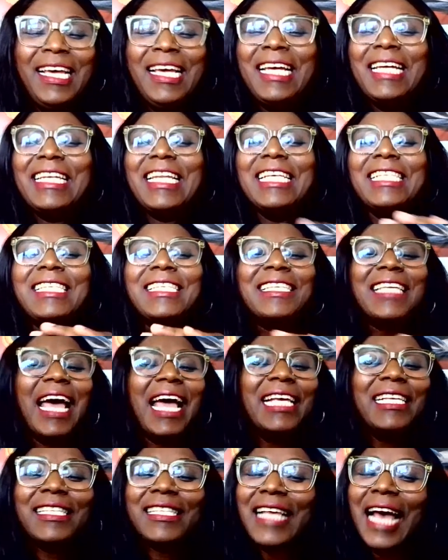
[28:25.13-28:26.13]
The
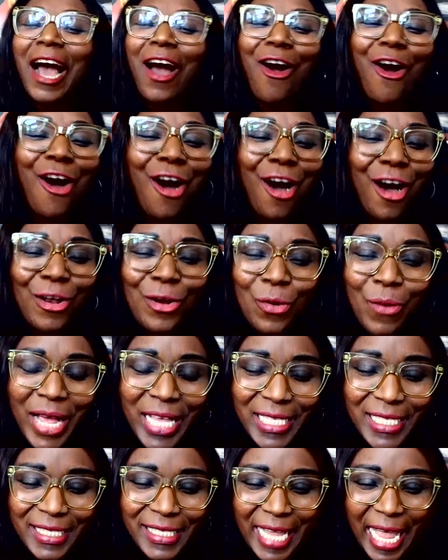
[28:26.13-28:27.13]
signs are
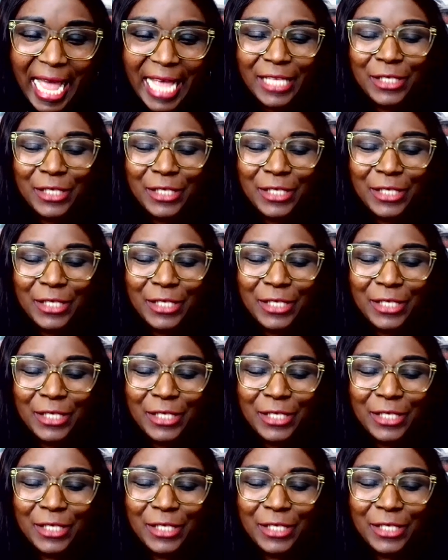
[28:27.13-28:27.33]
always there.